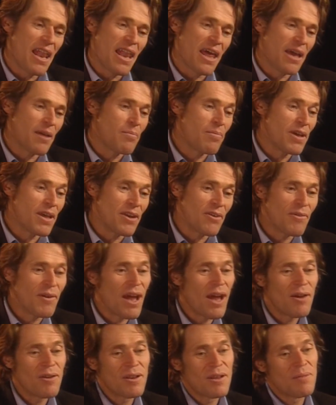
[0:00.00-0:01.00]
I like being
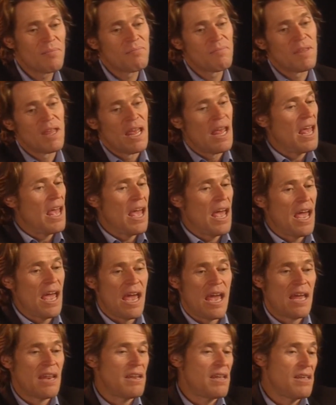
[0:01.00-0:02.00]
around him.
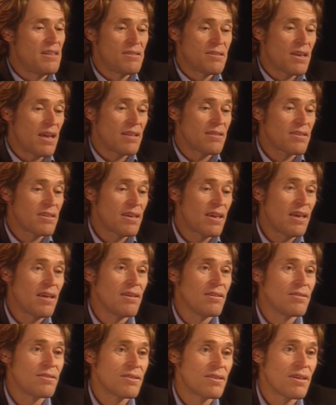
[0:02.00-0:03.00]
And he's got
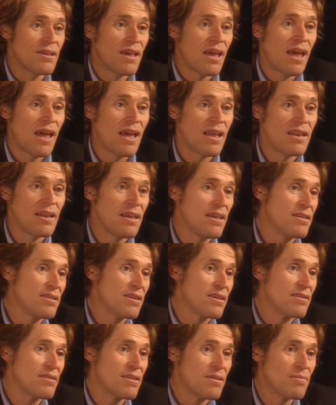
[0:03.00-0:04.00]
skills. And
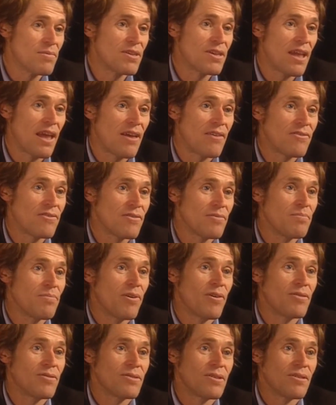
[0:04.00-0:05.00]
he's a substantial
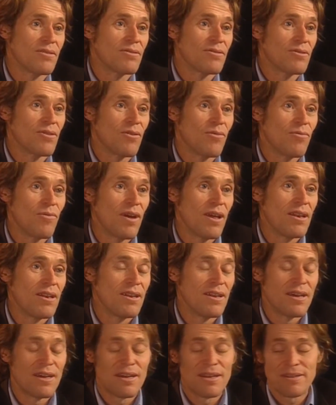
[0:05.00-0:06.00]
person. So
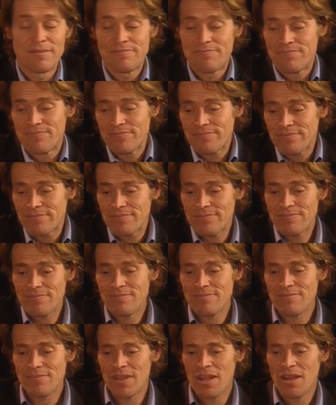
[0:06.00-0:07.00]
when, uh,
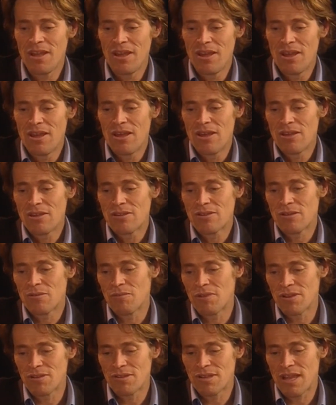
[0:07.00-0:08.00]

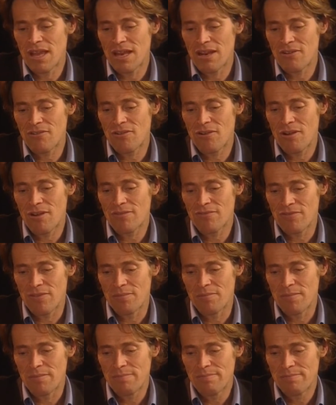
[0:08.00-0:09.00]
so when you stand across
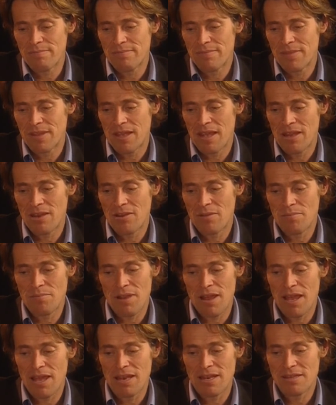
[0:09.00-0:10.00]
from him and you're
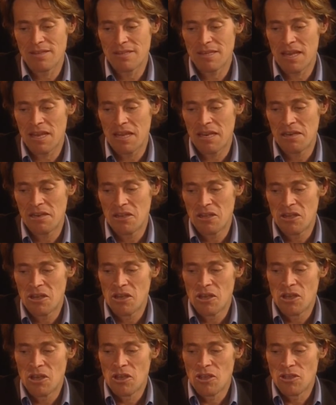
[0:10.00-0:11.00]
playing a scene,
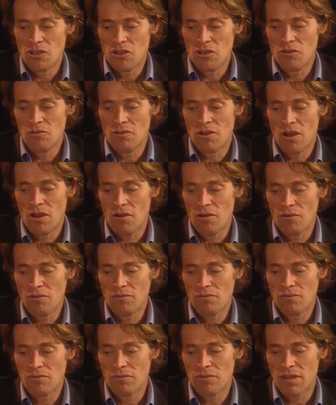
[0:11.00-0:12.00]
you
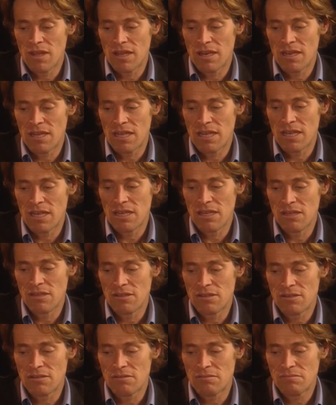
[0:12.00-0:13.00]
know that
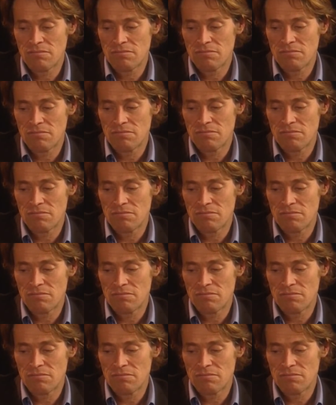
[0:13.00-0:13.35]
he's,